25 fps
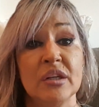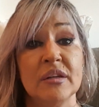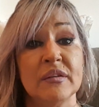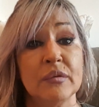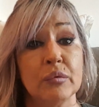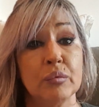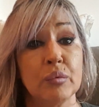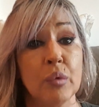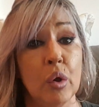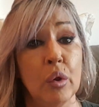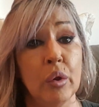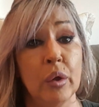It's
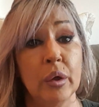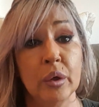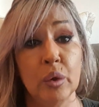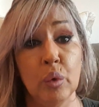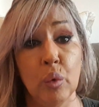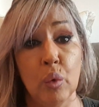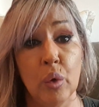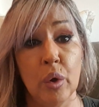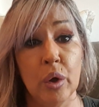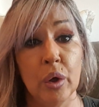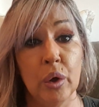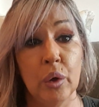a roll-on
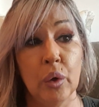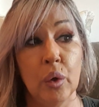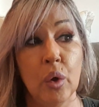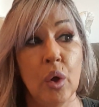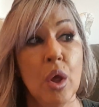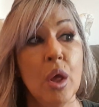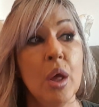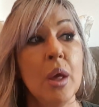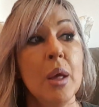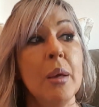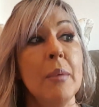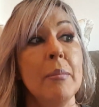oil,
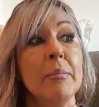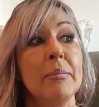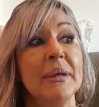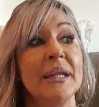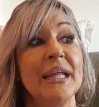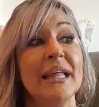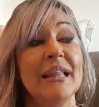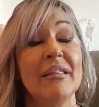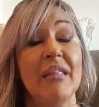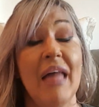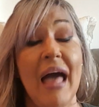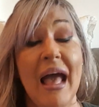but
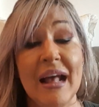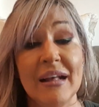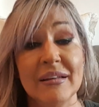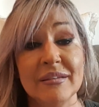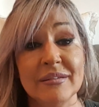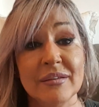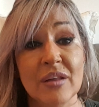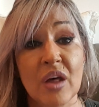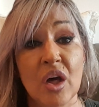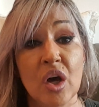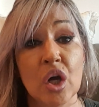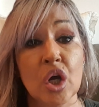it
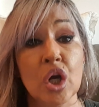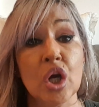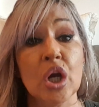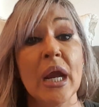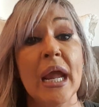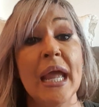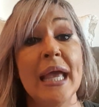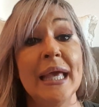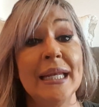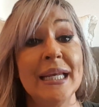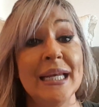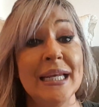lasts longer
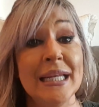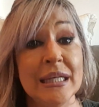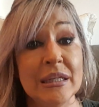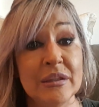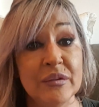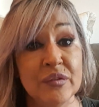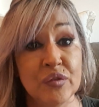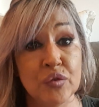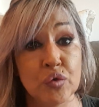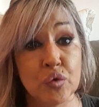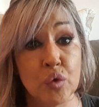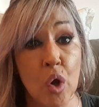and it
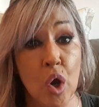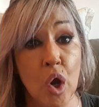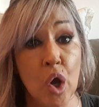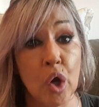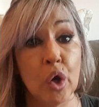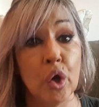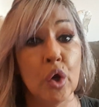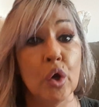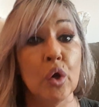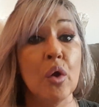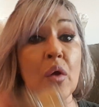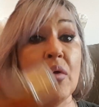is
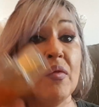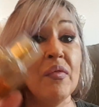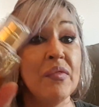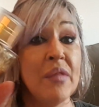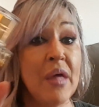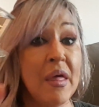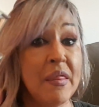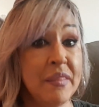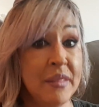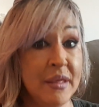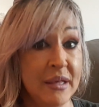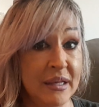stronger
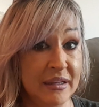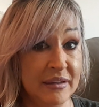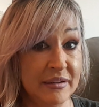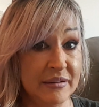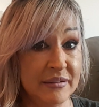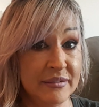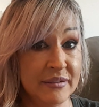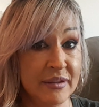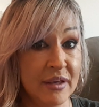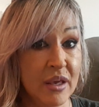than this.